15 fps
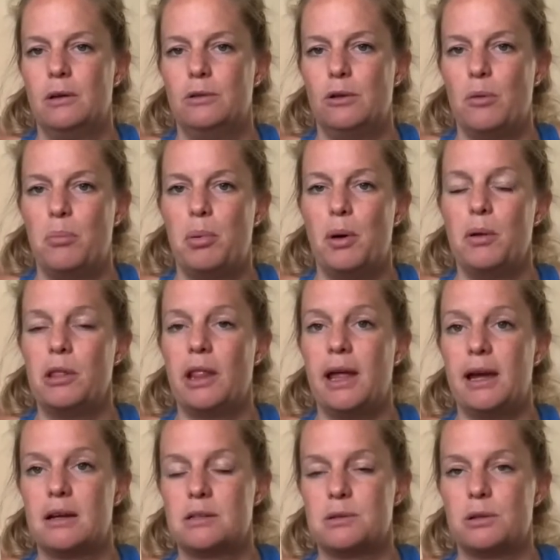So both
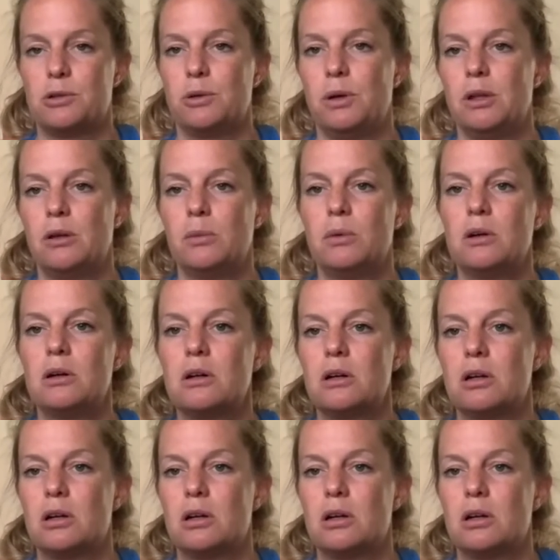legs are doing the work.